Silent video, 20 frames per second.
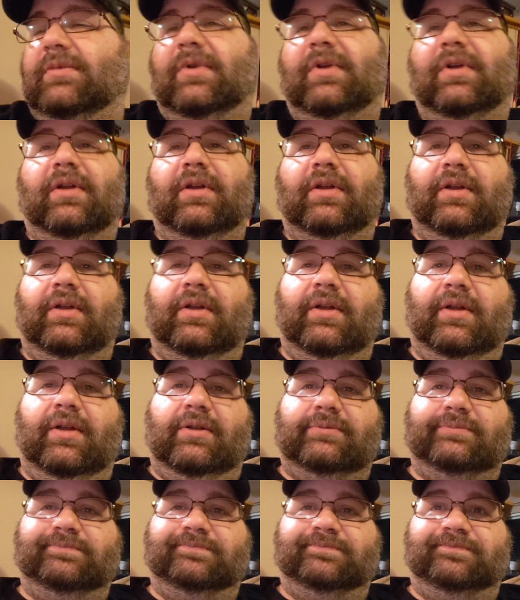
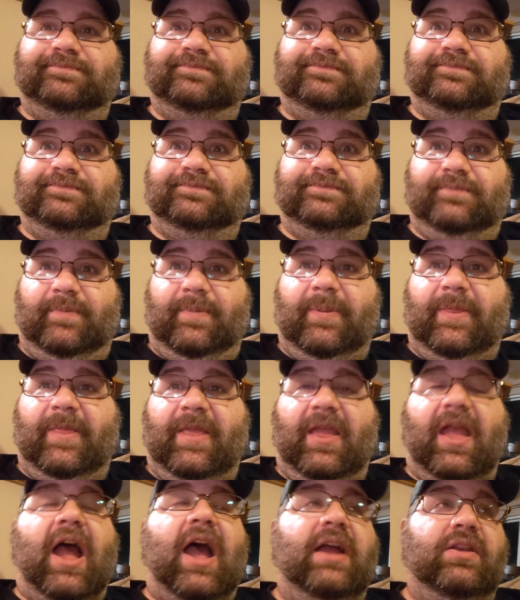spacey and out there.
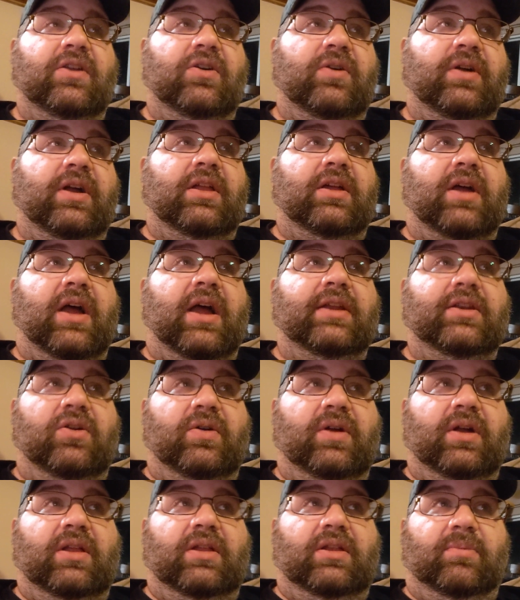Okay. I know
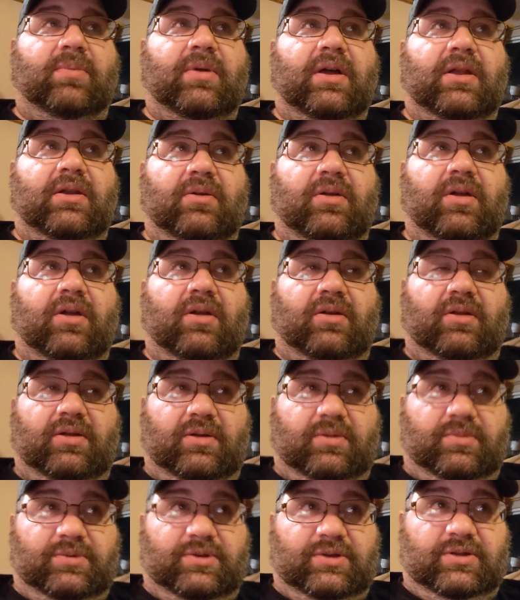Helena Bonham Carter
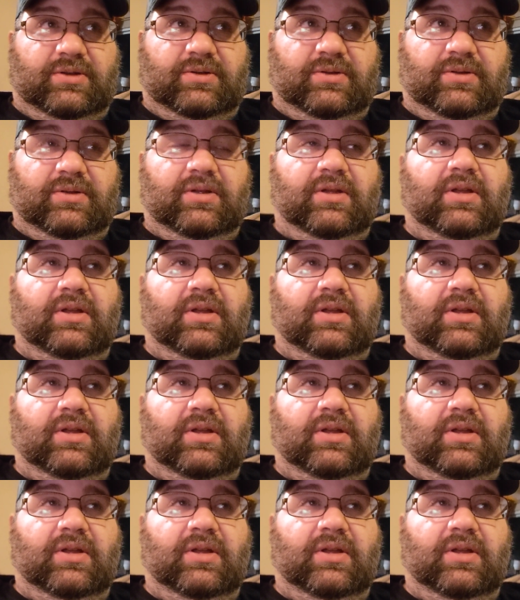comes in,